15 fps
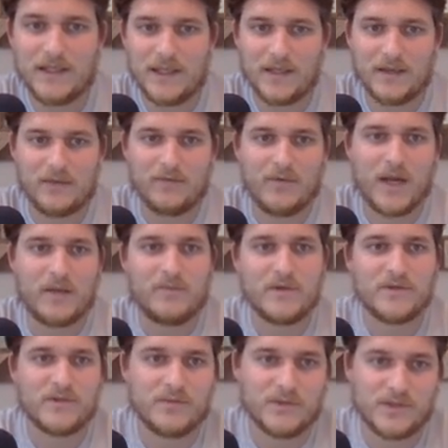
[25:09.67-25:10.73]
and the
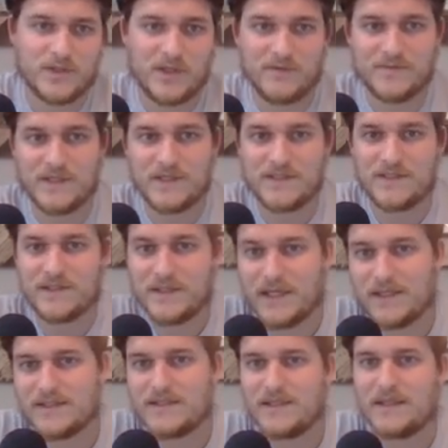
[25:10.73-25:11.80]
ribose, which gives us
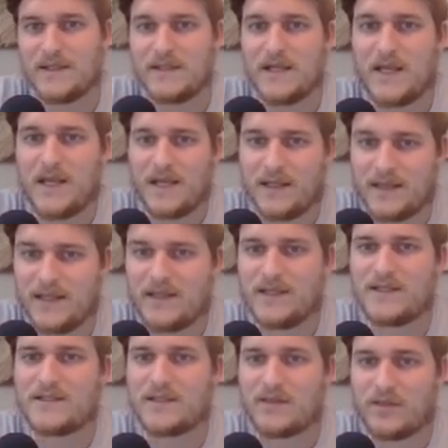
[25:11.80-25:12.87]
adenosine, and
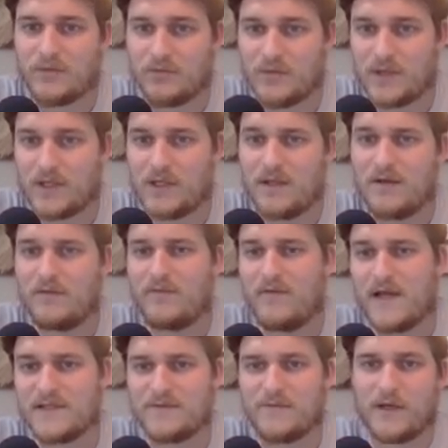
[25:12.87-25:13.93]
then these 3
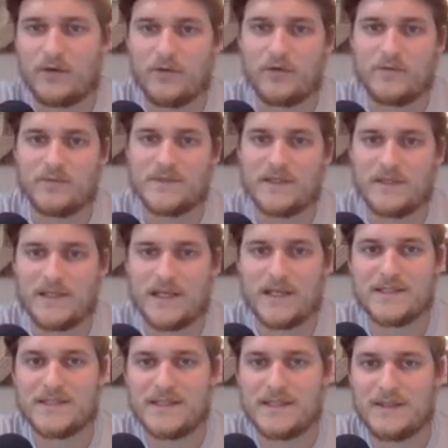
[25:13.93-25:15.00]
phosphate groups,
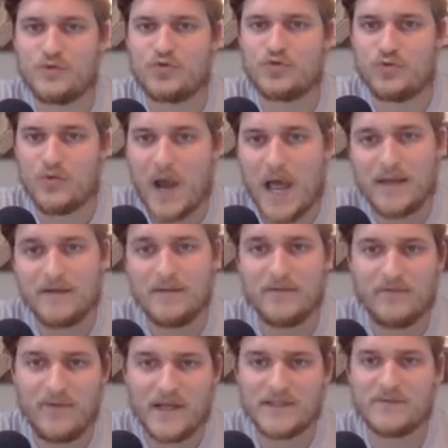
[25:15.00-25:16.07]
adenosine
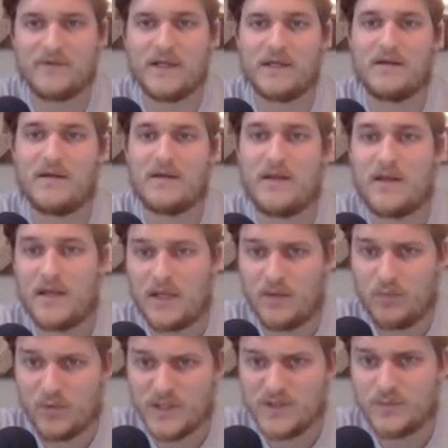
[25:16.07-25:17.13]
triphosphate.
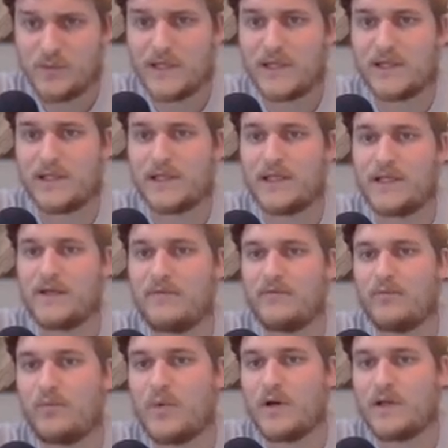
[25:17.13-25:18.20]
And once we
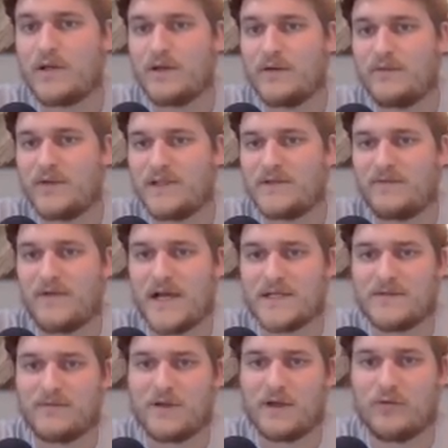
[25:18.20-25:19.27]
cleave one of these
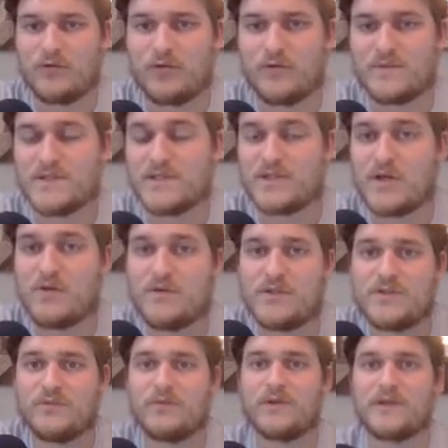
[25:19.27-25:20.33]
phosphate groups, it's
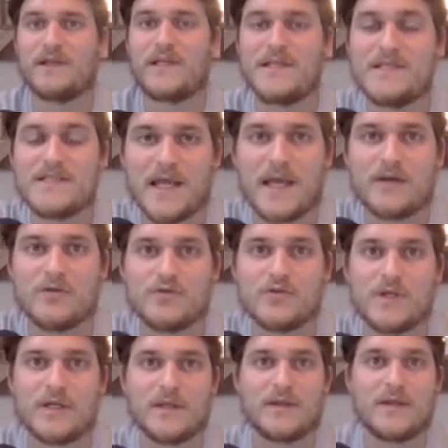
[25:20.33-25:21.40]
going to release
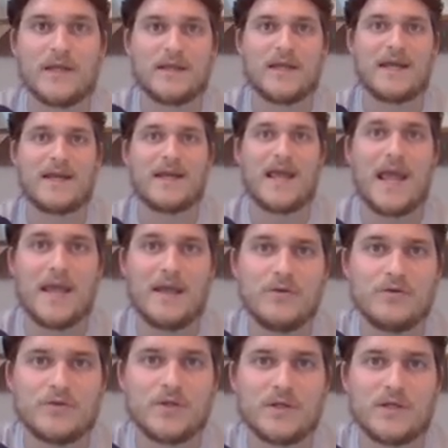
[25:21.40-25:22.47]
energy, and then that
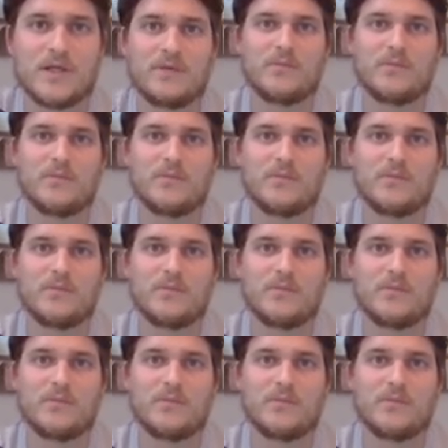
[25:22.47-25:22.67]
energy can